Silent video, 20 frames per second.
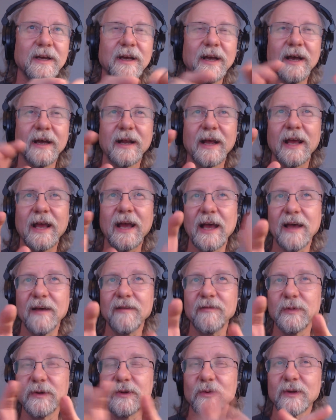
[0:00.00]
And I have
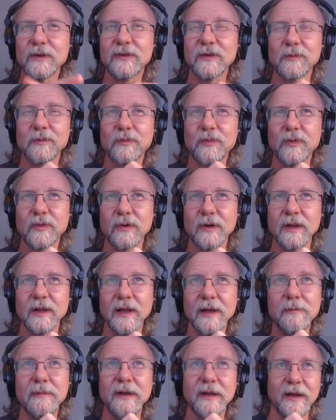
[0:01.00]
been doing some
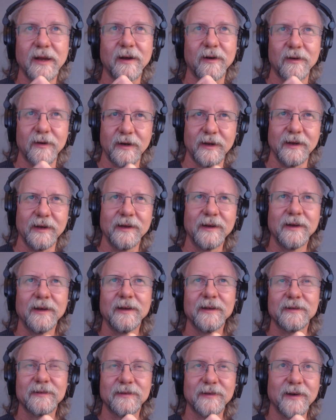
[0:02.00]
preliminary
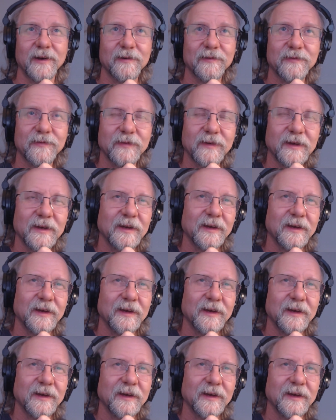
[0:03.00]
stuff